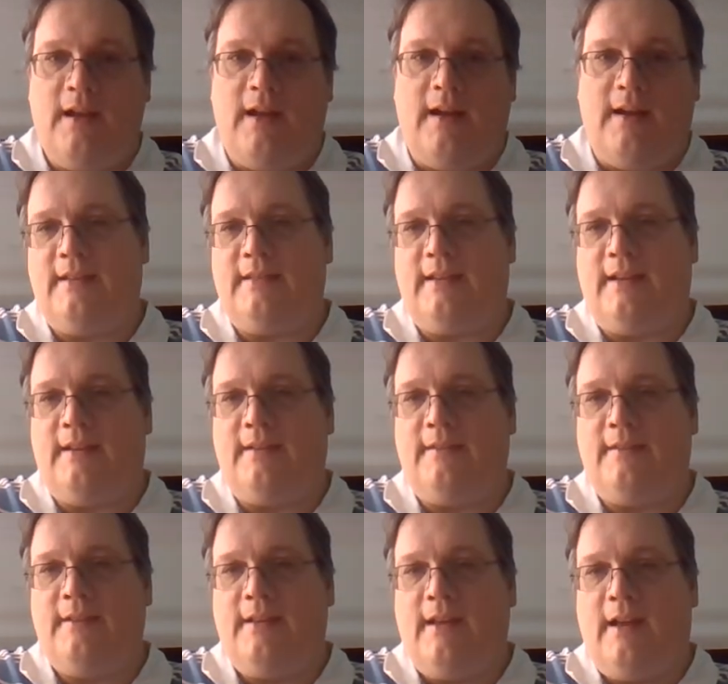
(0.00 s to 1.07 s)
And
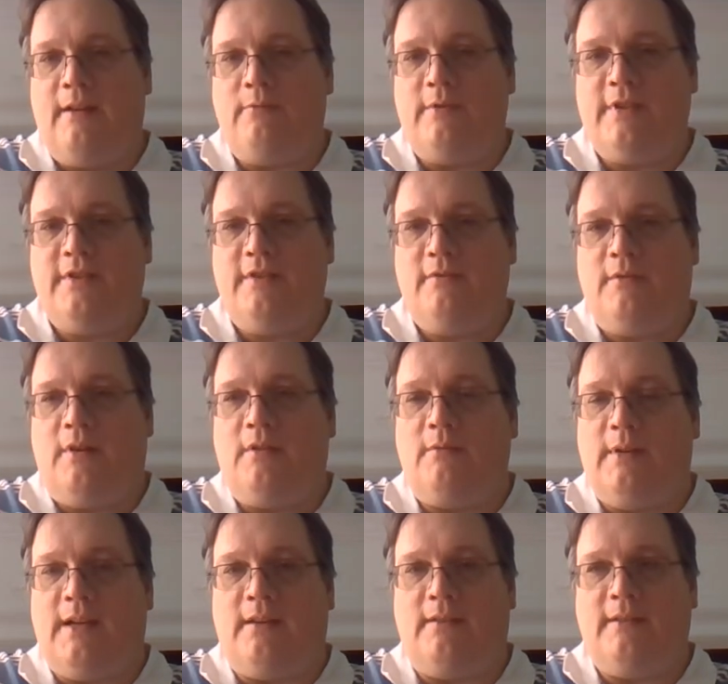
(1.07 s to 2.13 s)
I wish you all
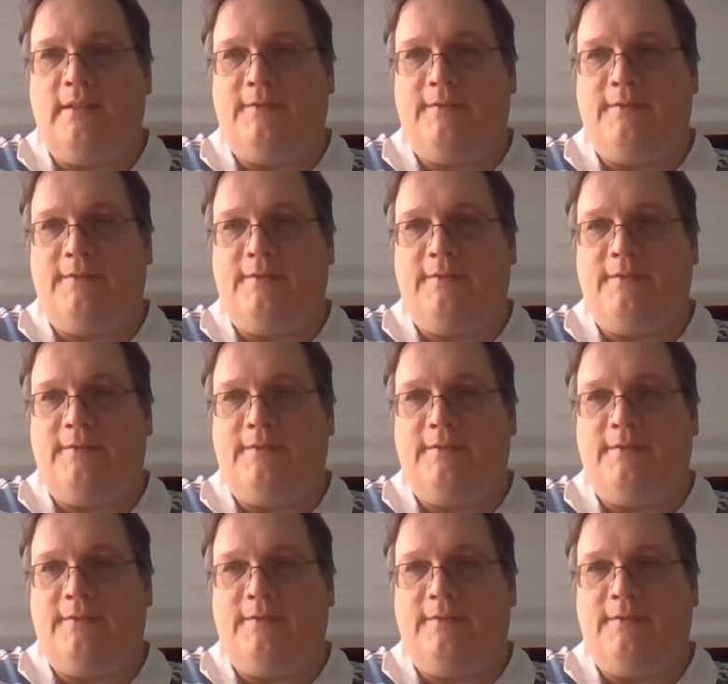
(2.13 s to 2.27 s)
well.